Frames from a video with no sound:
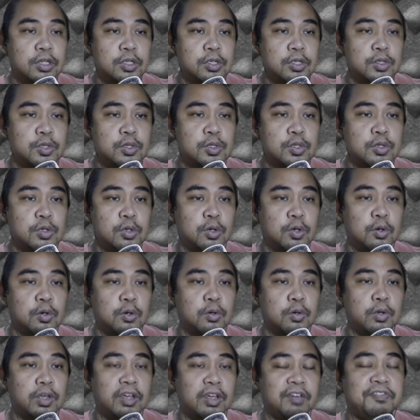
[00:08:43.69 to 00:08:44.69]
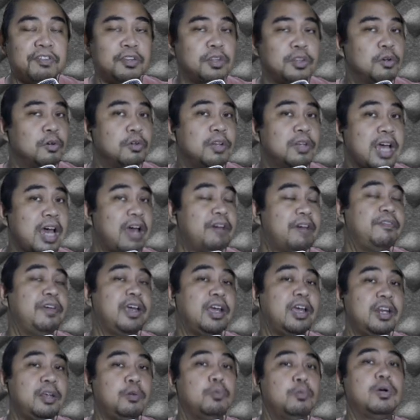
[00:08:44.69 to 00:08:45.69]
So if you don't have
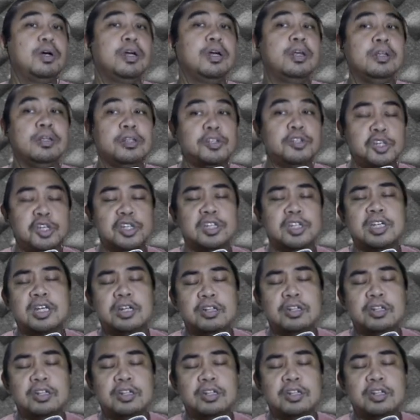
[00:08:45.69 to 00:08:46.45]
anyone, she's an,